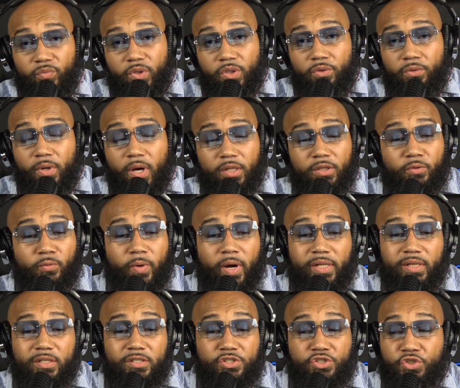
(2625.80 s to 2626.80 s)
You got the
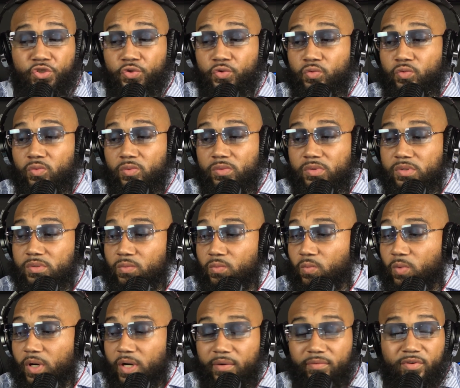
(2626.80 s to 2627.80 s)
right to choose
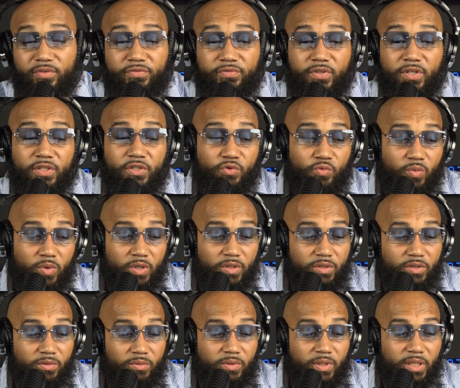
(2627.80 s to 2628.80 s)
whatever the fuck you want to
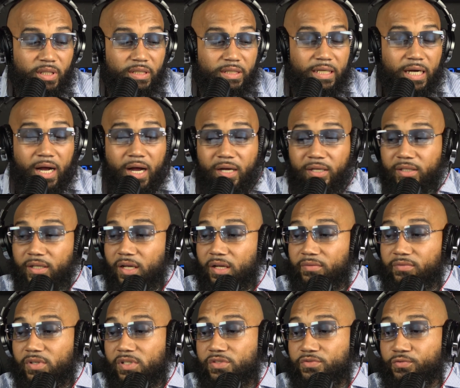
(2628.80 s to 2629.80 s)
do, nigga. God
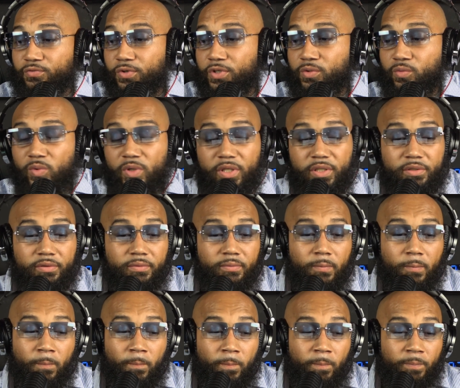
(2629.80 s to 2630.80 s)
gave us free will.
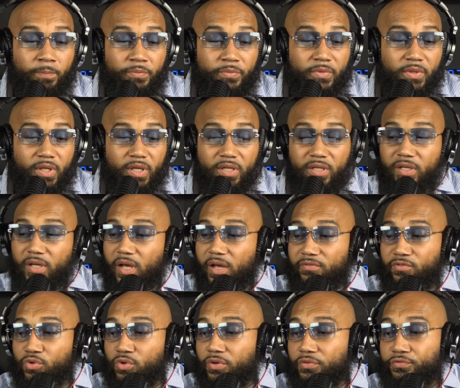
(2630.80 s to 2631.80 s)
He
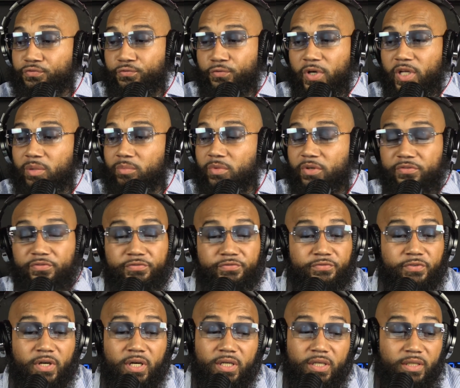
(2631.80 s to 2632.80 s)
gave you the freedom to
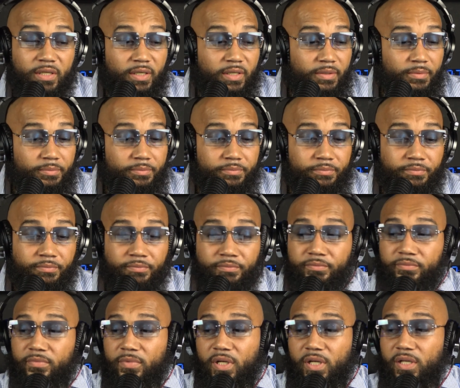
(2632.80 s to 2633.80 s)
fuck up.
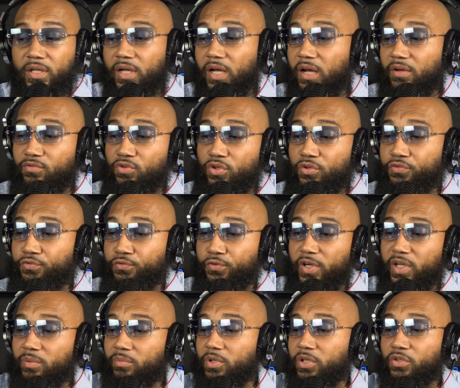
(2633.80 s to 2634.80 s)
He gave you the
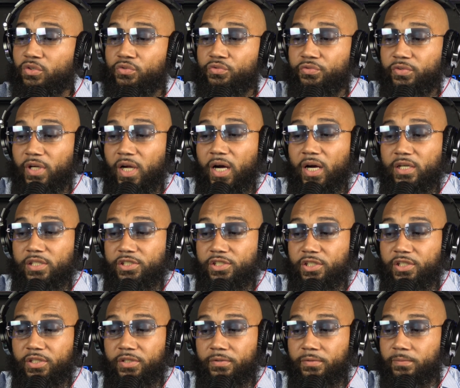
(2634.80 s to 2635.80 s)
freedom to do fly
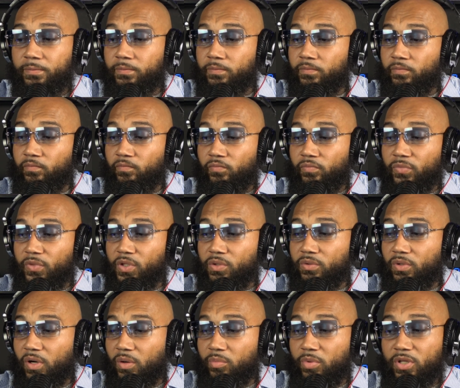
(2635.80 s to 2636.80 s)
shit. You
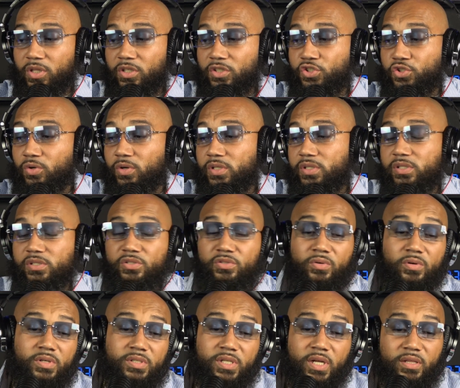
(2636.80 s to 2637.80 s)
know, but the choice is
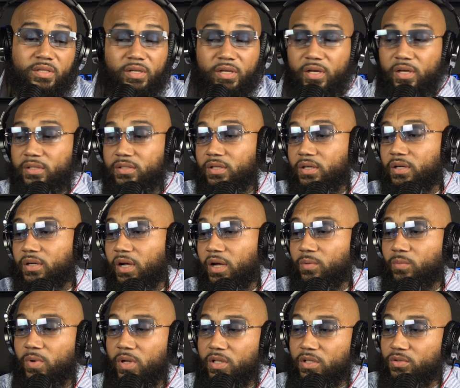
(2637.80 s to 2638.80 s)
yours at the end of the day.
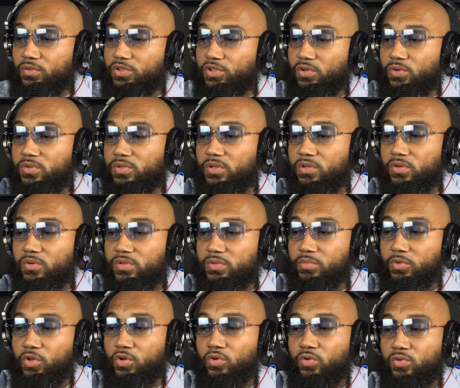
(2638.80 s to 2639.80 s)
Whether you choose to do some
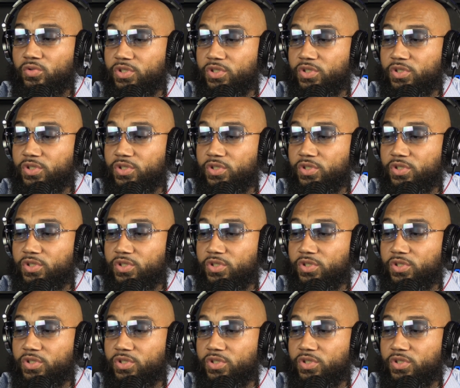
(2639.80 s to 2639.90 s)
cool